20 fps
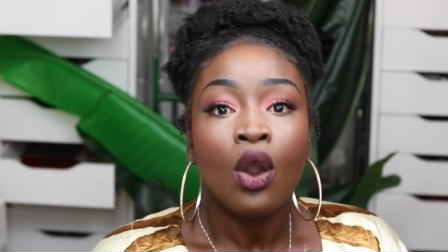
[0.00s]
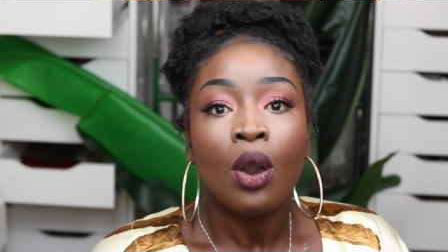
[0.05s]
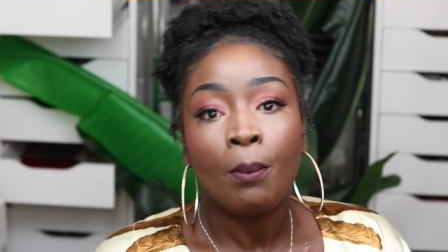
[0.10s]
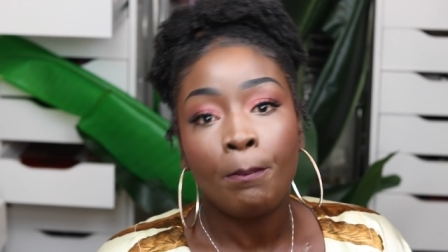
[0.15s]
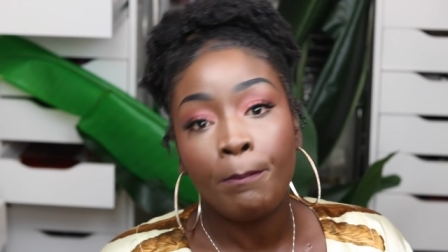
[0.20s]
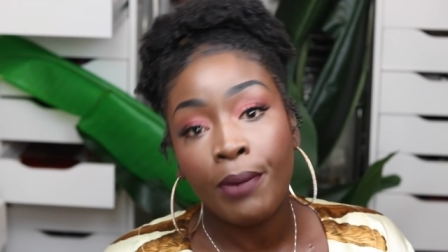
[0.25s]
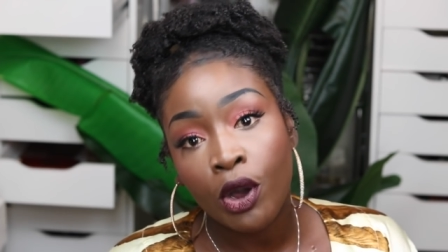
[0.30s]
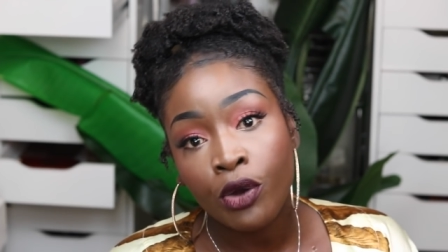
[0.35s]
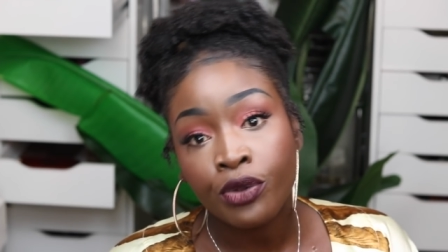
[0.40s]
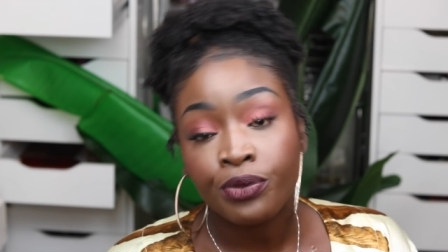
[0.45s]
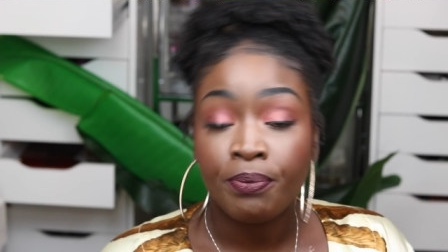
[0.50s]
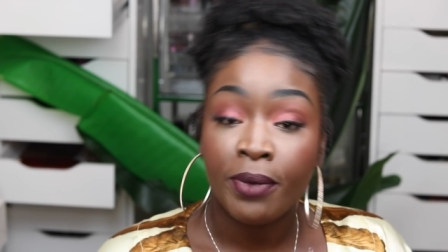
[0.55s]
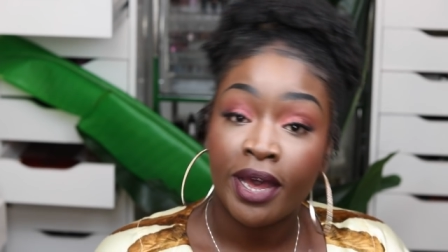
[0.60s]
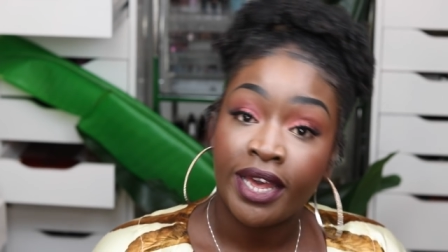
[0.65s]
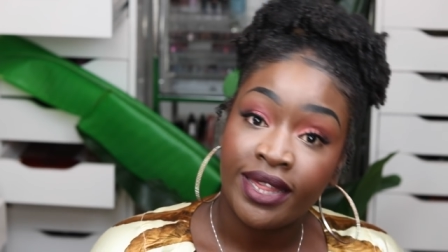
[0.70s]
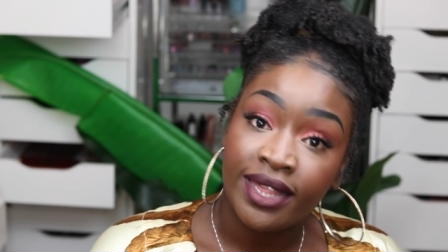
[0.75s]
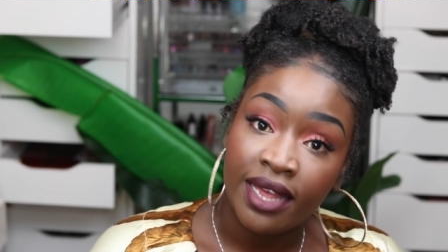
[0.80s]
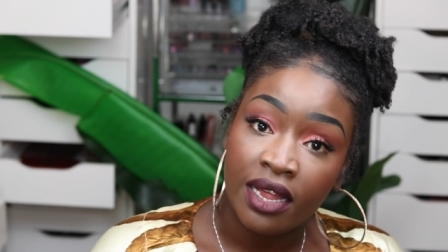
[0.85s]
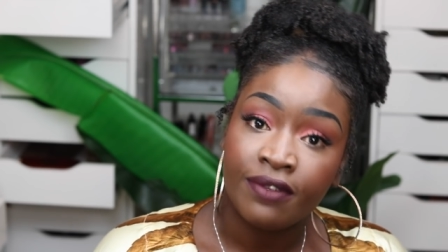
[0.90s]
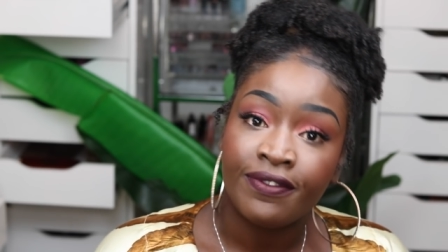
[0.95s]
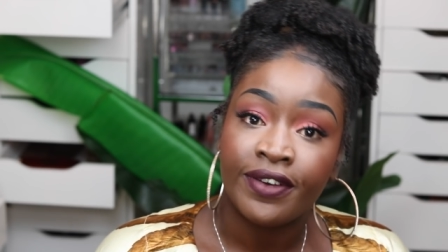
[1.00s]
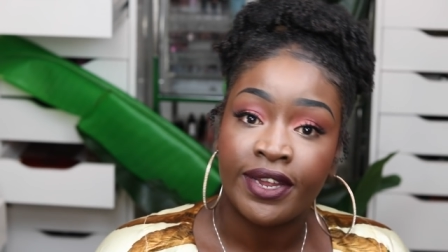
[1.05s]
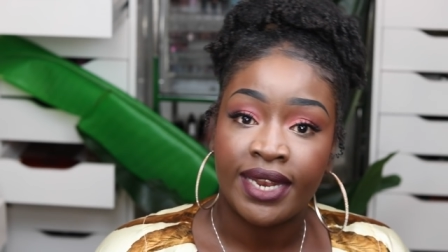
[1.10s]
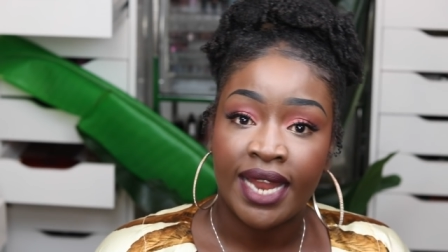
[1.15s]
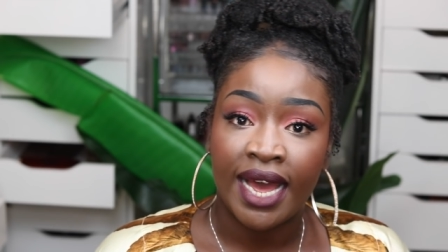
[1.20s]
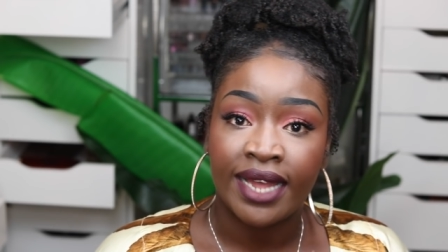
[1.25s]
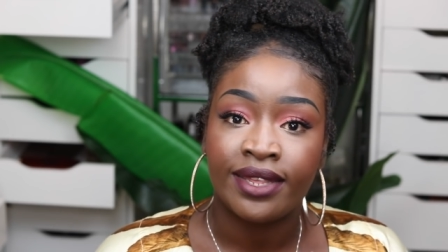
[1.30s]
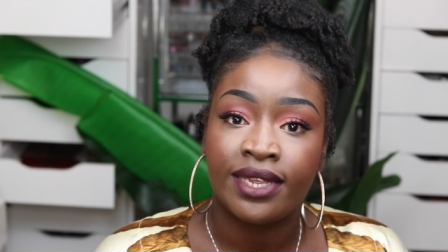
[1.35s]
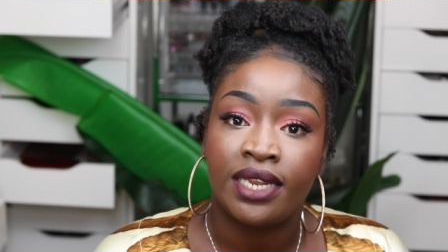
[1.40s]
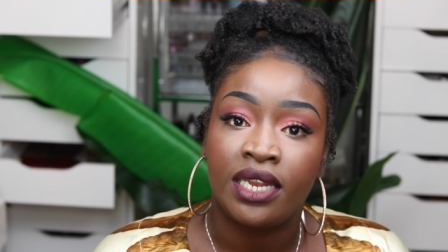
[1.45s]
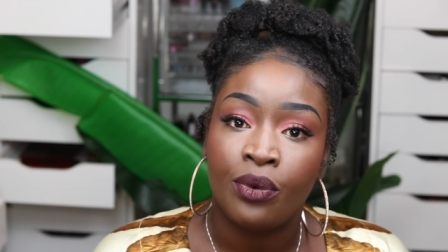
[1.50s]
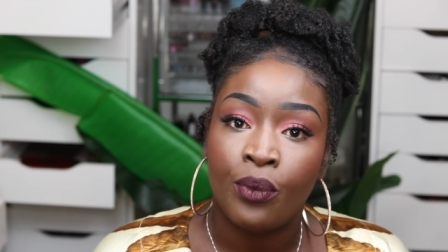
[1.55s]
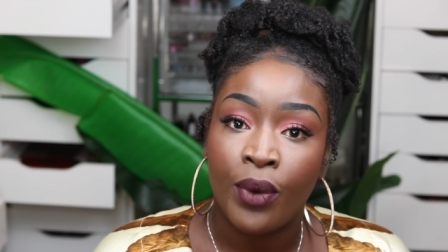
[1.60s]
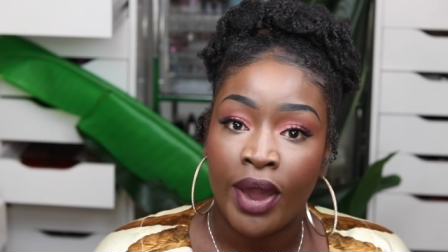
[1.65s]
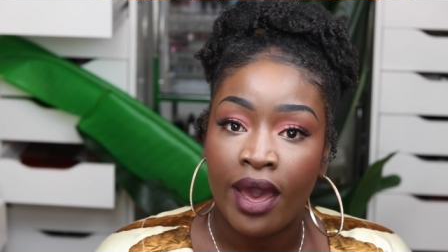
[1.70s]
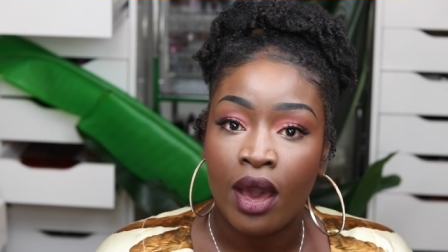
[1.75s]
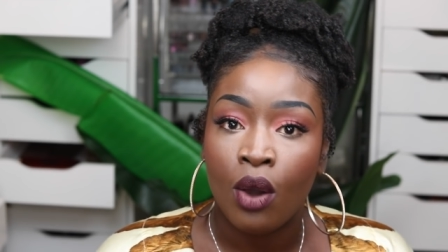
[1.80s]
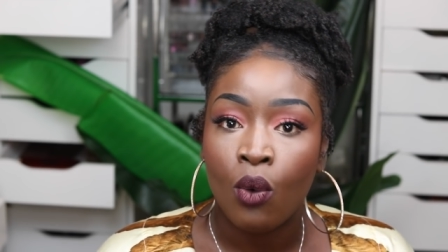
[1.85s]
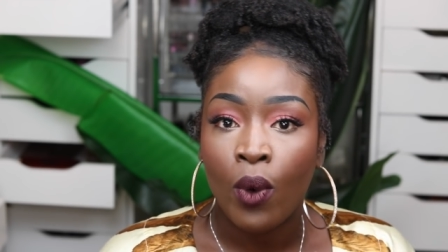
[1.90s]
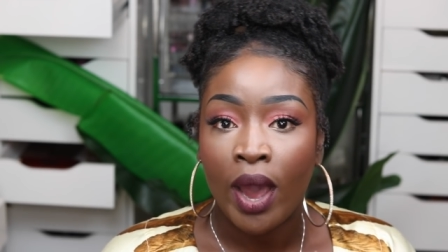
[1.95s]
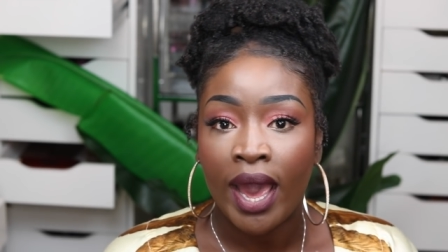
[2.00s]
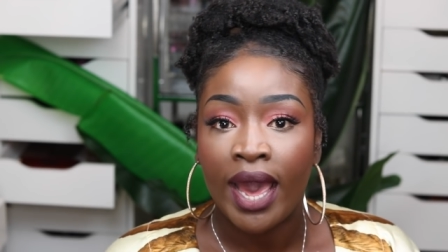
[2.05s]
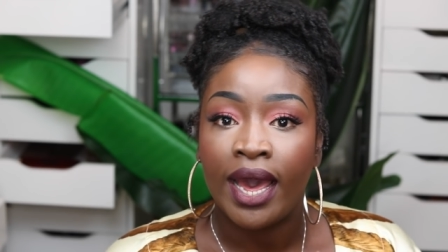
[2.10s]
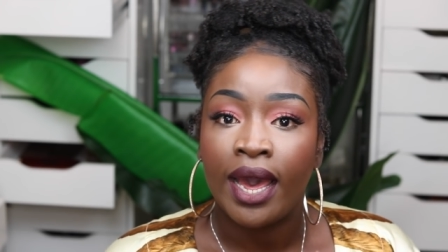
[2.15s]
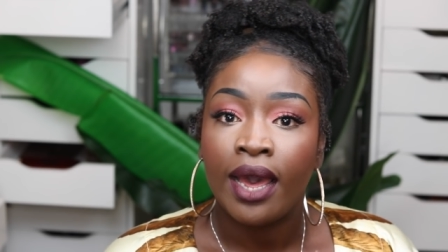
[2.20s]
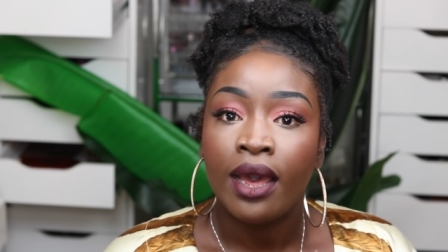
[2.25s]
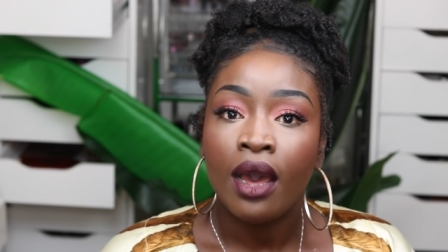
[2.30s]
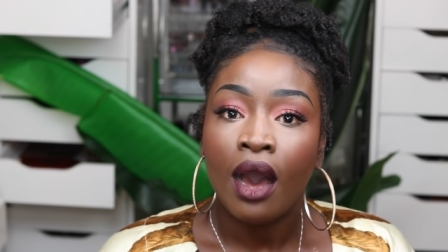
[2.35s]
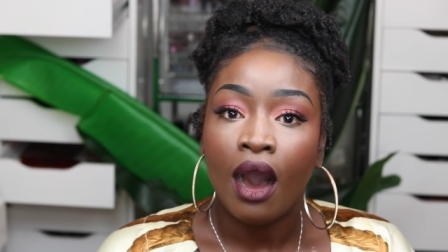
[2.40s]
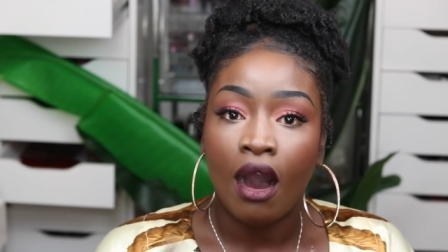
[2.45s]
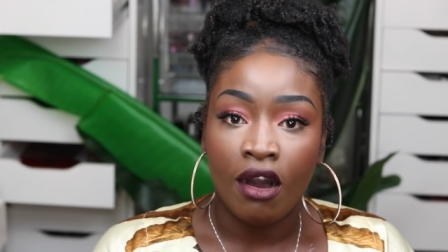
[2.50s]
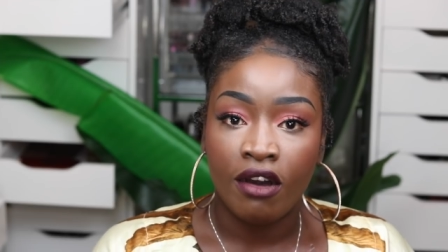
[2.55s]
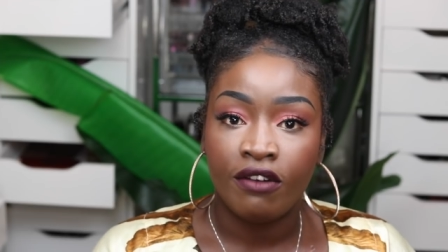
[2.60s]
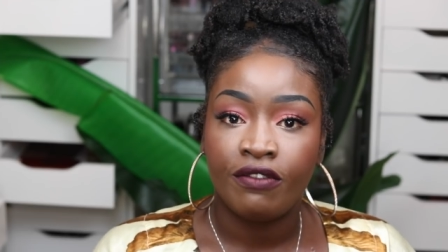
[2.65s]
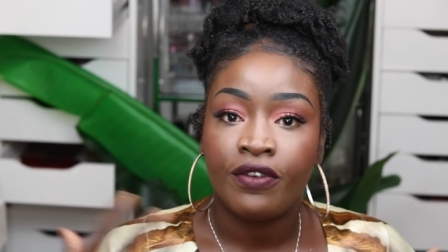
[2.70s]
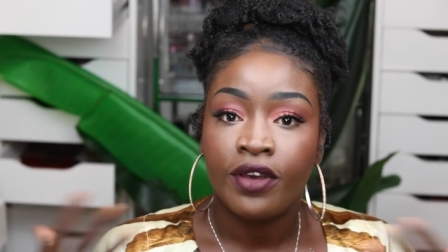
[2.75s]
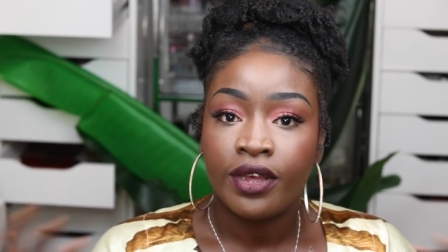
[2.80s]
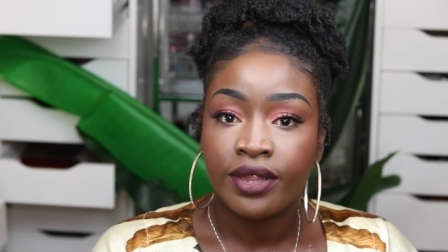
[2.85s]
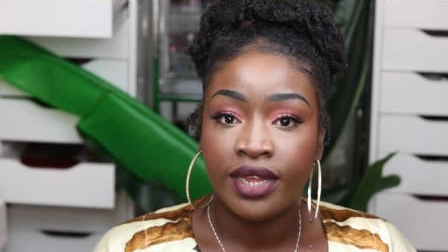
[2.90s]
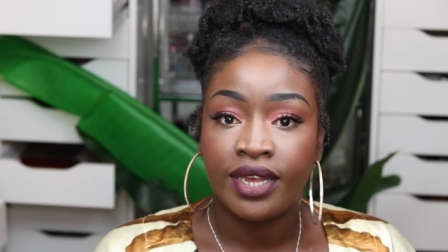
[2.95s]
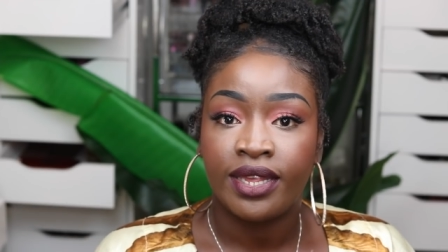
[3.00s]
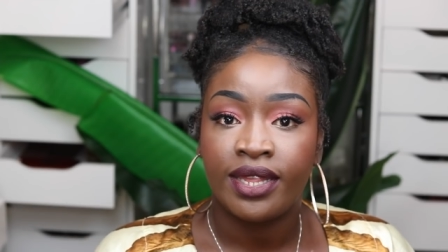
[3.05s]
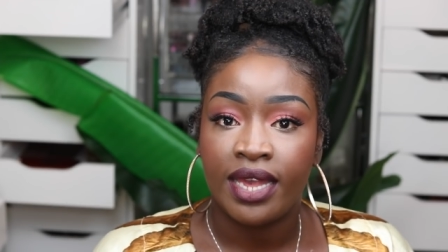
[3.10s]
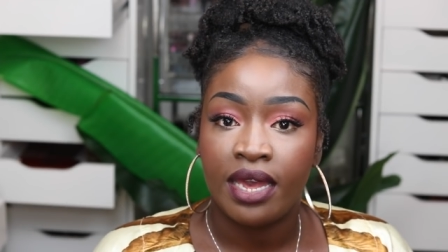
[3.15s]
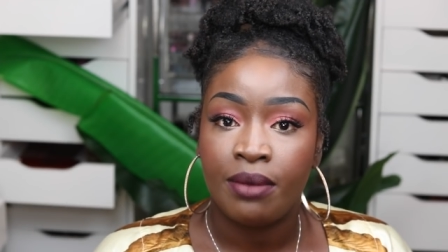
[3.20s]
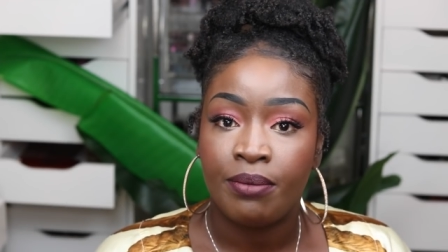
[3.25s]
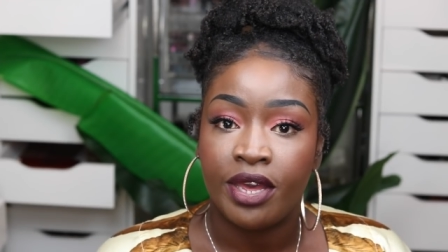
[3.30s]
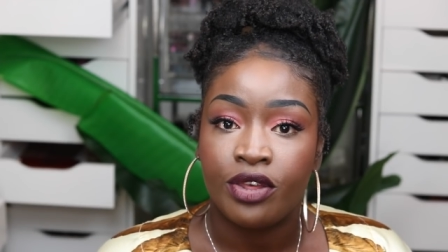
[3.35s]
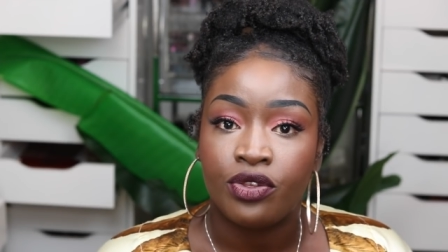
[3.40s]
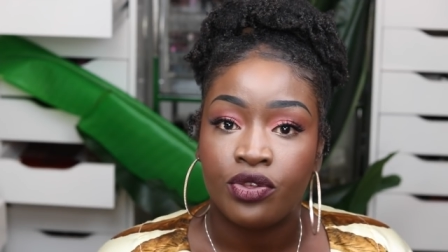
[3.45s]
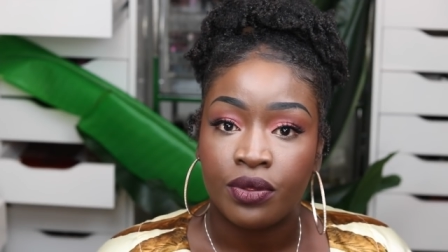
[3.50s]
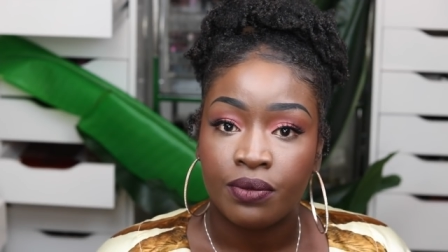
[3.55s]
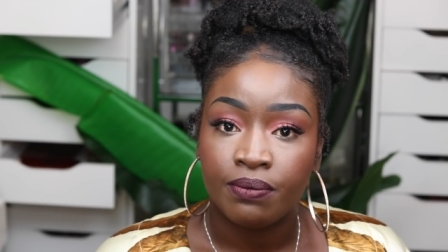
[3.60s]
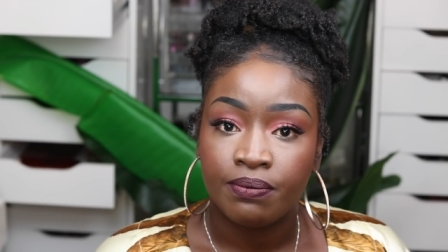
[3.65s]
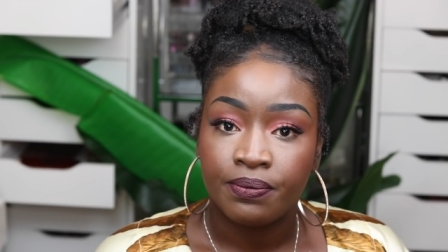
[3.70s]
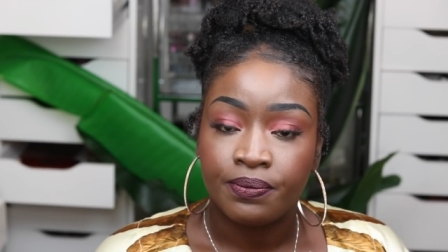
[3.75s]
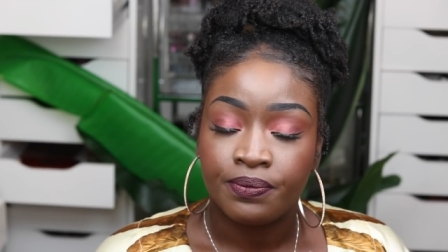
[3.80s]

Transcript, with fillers: both myself and Natalie were aware of this image.